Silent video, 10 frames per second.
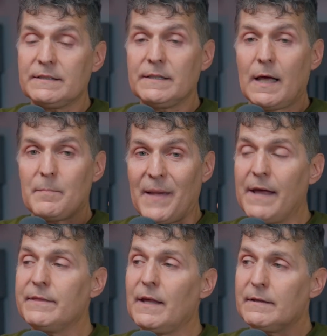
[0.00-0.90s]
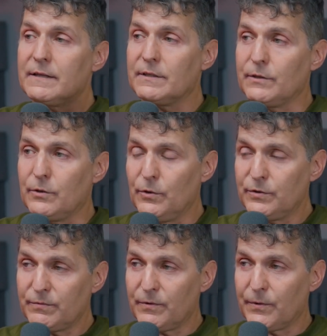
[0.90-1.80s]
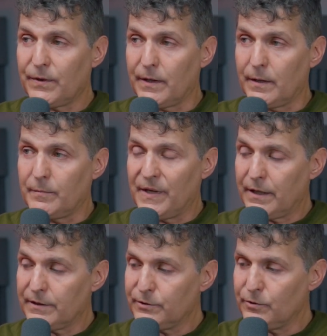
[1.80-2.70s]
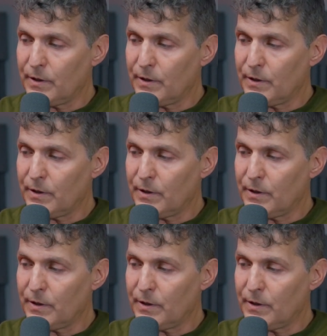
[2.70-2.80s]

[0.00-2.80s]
not a bad thing. That's a useful thing because you